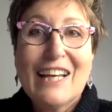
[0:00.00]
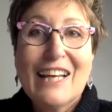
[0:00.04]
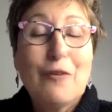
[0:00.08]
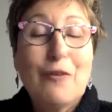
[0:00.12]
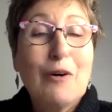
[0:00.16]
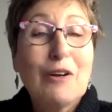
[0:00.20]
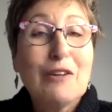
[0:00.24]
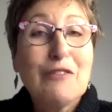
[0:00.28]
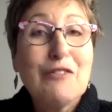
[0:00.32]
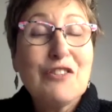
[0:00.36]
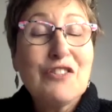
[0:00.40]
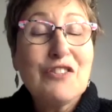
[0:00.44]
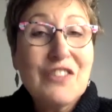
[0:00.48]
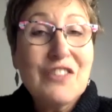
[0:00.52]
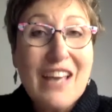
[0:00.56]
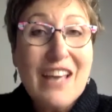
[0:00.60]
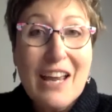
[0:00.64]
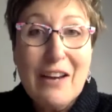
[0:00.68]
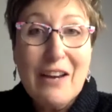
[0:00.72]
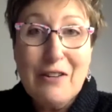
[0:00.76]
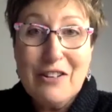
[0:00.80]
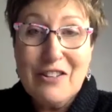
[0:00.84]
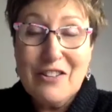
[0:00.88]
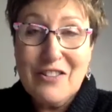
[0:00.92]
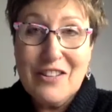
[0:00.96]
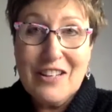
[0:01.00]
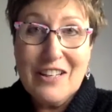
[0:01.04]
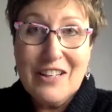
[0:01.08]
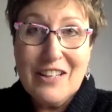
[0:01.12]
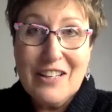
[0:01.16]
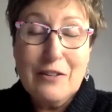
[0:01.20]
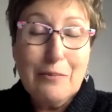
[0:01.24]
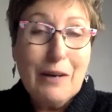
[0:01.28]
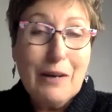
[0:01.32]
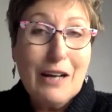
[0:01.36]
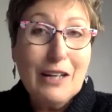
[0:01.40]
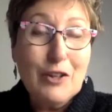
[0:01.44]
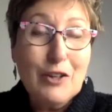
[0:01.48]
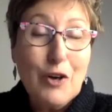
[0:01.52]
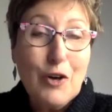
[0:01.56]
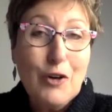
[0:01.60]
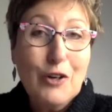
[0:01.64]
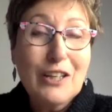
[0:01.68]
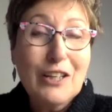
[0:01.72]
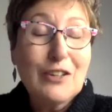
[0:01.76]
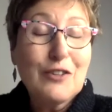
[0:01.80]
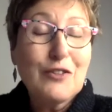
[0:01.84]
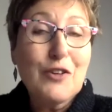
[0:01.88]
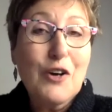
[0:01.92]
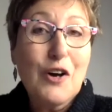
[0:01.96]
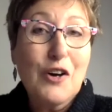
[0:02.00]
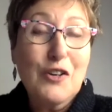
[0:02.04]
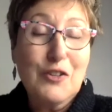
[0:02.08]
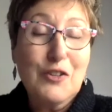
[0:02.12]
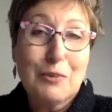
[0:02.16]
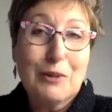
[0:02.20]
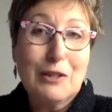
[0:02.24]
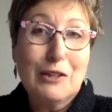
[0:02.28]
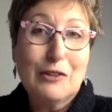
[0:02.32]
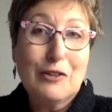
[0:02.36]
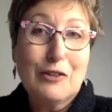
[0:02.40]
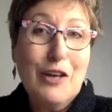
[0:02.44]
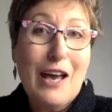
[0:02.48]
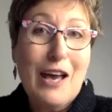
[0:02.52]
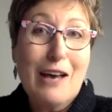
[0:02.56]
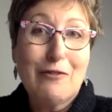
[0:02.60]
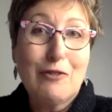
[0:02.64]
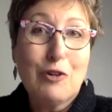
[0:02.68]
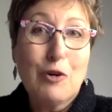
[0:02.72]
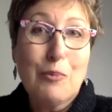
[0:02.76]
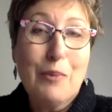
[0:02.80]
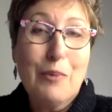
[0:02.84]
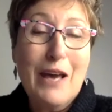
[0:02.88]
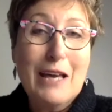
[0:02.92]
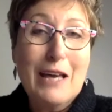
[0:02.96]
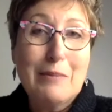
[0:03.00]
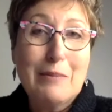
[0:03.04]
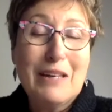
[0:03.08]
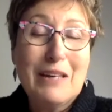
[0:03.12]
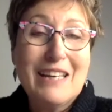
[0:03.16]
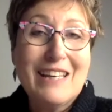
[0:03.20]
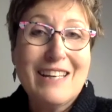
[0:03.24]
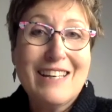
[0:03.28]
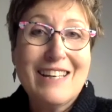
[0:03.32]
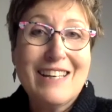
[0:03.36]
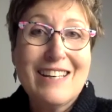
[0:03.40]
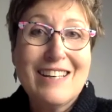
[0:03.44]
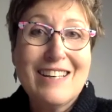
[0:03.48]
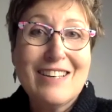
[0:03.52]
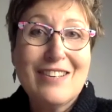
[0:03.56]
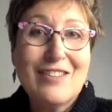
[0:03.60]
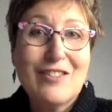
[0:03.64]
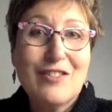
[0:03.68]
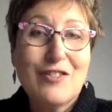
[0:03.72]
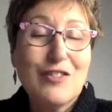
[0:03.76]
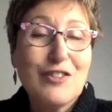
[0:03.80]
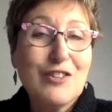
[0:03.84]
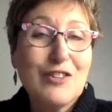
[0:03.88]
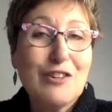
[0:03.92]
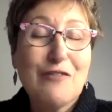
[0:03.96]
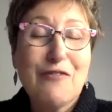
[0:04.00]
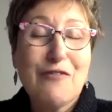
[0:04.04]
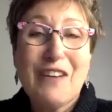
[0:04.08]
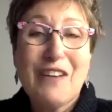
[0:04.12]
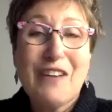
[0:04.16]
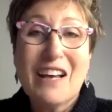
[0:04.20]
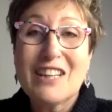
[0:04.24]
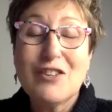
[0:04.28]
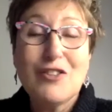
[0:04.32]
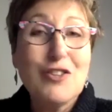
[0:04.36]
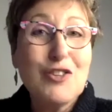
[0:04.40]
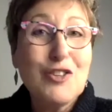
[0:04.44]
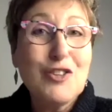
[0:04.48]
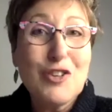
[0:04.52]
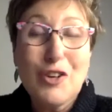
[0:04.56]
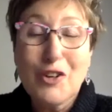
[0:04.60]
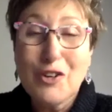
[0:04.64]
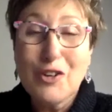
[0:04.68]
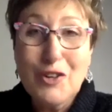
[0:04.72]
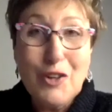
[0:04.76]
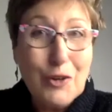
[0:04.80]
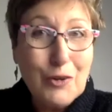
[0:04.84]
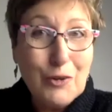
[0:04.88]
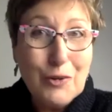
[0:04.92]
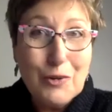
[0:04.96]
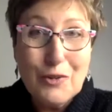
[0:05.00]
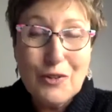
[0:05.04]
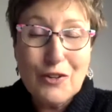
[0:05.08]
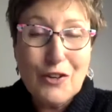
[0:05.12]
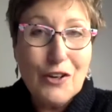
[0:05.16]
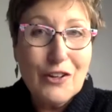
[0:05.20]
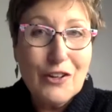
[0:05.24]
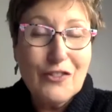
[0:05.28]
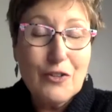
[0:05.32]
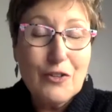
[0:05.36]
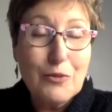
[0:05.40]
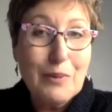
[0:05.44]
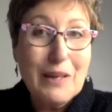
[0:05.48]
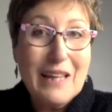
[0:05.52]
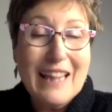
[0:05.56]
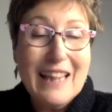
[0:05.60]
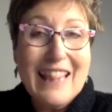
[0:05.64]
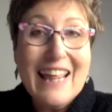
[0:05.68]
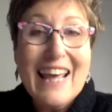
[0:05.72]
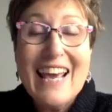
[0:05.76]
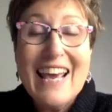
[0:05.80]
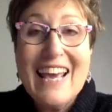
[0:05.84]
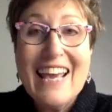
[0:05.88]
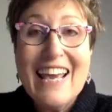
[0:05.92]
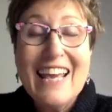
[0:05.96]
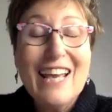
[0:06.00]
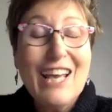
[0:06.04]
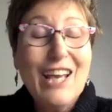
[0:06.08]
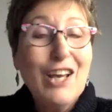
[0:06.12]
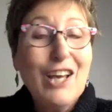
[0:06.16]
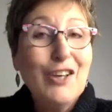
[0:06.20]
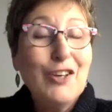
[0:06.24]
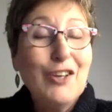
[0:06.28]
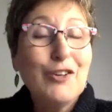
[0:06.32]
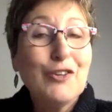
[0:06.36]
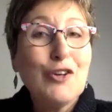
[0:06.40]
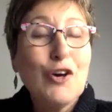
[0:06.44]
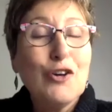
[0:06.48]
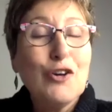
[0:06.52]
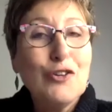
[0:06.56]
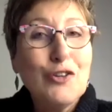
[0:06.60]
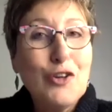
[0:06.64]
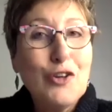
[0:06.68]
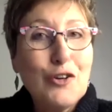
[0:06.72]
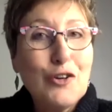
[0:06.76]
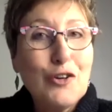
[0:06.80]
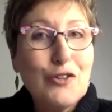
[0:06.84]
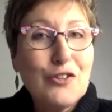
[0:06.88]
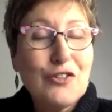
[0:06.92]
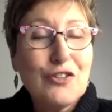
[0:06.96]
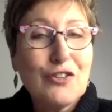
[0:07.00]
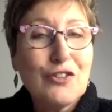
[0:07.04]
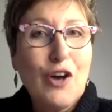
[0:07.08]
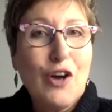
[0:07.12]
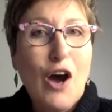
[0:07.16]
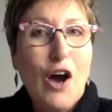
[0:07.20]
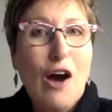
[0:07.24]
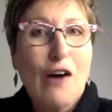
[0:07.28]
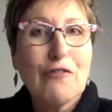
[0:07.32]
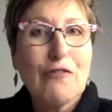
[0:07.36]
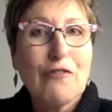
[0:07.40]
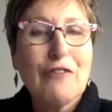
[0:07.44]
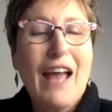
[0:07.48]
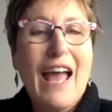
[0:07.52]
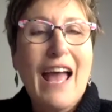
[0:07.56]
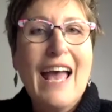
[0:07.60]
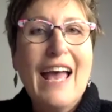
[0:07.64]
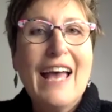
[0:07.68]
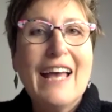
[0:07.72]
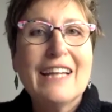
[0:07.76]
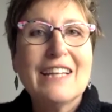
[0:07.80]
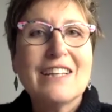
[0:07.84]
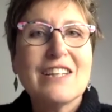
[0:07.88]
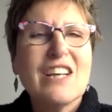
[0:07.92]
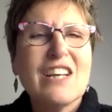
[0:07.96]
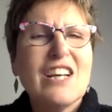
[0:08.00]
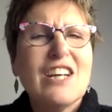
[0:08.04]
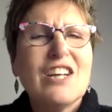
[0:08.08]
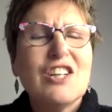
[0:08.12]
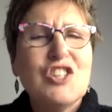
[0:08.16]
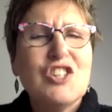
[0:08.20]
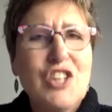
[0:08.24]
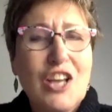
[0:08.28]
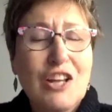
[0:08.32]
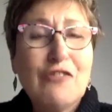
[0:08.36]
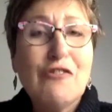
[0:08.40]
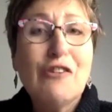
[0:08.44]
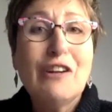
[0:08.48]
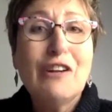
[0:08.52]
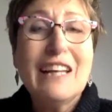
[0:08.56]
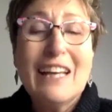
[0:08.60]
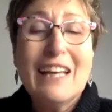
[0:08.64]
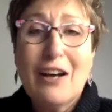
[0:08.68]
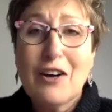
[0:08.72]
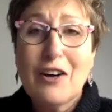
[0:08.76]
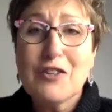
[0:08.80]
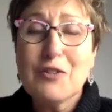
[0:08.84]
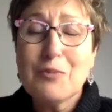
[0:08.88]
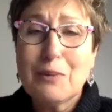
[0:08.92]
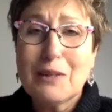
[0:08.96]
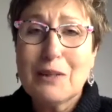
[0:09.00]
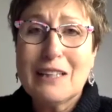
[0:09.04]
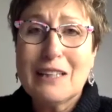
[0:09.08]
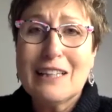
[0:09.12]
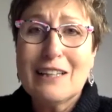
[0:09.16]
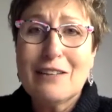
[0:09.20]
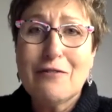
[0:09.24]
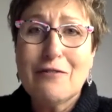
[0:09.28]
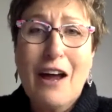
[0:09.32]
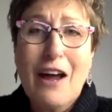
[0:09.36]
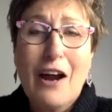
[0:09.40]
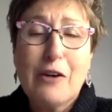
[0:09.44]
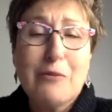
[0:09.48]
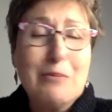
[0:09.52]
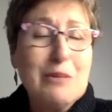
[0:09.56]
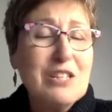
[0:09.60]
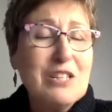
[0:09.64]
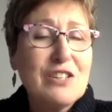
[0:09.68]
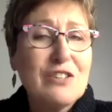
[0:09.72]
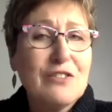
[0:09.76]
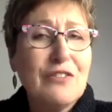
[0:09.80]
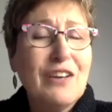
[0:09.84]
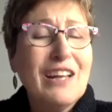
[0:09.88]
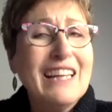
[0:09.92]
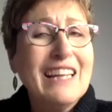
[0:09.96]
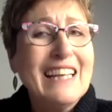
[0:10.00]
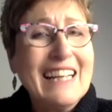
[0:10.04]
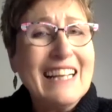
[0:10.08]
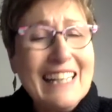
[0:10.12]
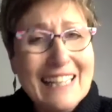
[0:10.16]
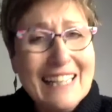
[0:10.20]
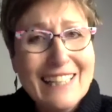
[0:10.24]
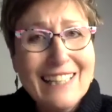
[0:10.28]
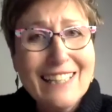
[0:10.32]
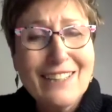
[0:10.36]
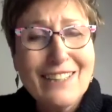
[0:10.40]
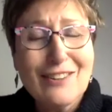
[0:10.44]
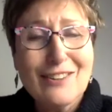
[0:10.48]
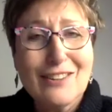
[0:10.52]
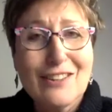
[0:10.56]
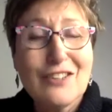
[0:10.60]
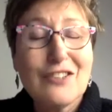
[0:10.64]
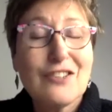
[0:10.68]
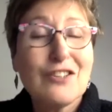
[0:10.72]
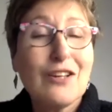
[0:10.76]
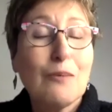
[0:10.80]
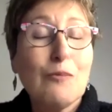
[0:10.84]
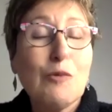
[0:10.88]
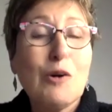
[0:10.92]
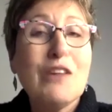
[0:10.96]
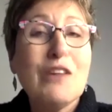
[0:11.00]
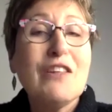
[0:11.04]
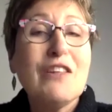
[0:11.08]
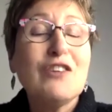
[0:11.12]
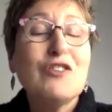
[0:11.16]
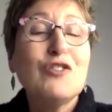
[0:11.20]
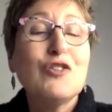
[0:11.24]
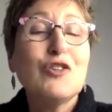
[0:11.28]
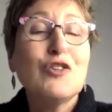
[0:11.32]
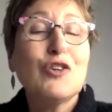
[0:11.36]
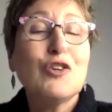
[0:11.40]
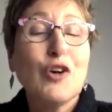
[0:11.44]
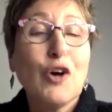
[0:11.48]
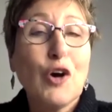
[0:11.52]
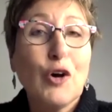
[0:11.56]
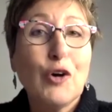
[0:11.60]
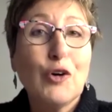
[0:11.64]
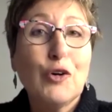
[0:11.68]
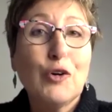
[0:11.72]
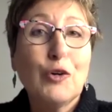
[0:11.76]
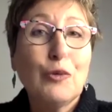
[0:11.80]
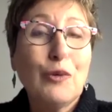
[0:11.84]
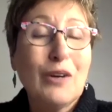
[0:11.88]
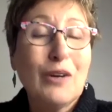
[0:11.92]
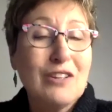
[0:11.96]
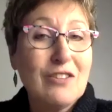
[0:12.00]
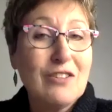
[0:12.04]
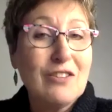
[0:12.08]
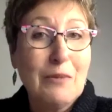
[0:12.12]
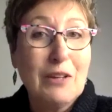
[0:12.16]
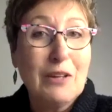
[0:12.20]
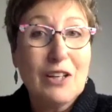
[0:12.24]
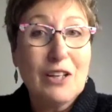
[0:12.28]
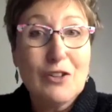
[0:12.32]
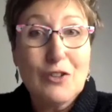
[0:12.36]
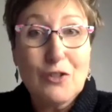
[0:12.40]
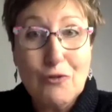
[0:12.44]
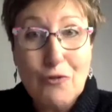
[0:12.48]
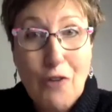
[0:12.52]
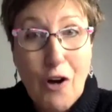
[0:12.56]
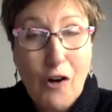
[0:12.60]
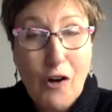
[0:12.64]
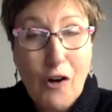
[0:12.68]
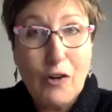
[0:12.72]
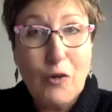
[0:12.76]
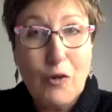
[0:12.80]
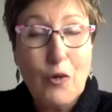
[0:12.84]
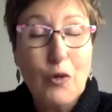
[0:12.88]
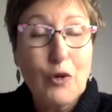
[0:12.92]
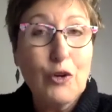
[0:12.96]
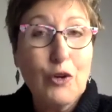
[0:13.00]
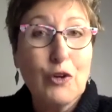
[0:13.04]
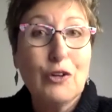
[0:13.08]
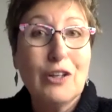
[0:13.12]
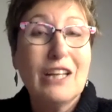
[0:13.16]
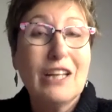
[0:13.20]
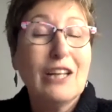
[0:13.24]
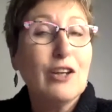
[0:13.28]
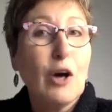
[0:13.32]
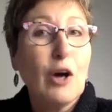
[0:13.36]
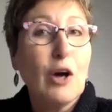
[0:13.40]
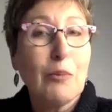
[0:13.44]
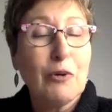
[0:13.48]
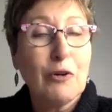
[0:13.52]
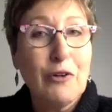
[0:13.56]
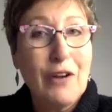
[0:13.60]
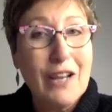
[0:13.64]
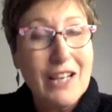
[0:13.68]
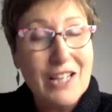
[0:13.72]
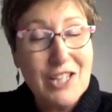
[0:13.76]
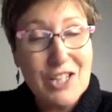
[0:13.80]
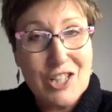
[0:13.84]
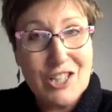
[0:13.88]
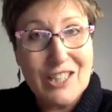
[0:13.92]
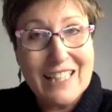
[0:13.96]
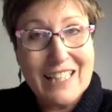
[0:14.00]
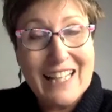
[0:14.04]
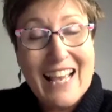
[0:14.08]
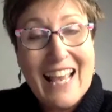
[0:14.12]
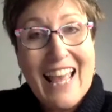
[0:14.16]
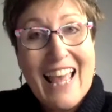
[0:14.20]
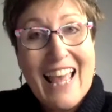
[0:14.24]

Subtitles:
One of the scariest things about going into hospital to have your baby is just the fact that you don't know who's going to be there, you don't know the staff, and generally a hospital environment is fairly clinical. It's somewhere that you go when something is wrong or you need an operation.